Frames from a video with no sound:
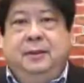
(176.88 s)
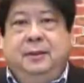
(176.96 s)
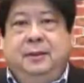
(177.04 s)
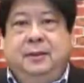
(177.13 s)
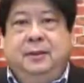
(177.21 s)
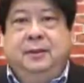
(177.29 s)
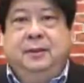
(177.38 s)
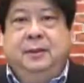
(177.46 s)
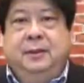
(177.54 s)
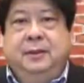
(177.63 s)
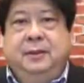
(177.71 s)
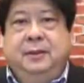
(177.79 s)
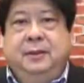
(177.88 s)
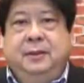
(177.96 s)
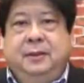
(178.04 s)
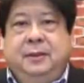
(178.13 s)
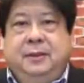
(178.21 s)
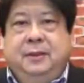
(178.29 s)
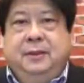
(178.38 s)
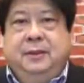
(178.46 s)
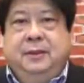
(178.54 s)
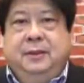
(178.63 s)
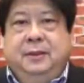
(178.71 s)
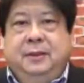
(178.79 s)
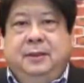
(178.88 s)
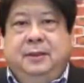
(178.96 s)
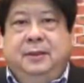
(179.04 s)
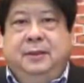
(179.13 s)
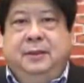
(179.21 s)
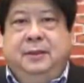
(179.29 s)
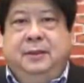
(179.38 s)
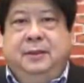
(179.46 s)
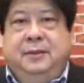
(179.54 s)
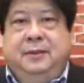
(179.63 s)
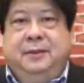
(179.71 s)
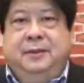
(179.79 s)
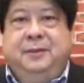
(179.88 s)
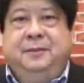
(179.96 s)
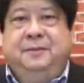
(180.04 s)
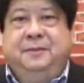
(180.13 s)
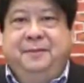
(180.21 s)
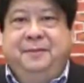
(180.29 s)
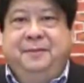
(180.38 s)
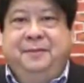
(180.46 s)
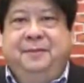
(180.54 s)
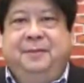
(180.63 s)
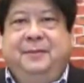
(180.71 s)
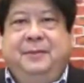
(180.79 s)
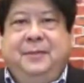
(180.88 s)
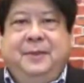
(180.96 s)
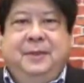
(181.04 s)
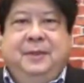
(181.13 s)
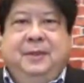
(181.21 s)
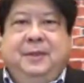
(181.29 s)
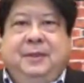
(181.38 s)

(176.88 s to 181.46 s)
[no speech]